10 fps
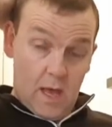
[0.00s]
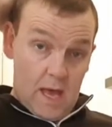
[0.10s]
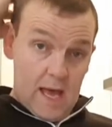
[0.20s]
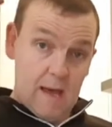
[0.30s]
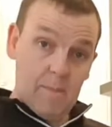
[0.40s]

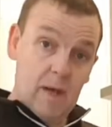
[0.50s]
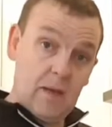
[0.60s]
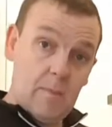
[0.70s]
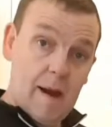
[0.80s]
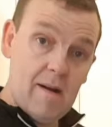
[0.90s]
a
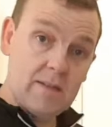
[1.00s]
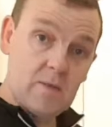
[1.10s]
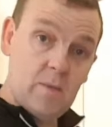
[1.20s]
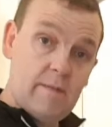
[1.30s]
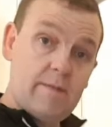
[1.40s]

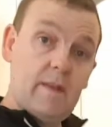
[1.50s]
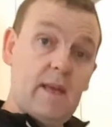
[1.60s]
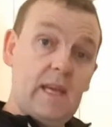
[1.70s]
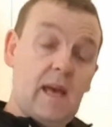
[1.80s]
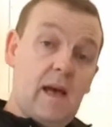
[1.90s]
comparison with
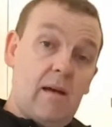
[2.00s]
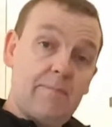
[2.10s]
the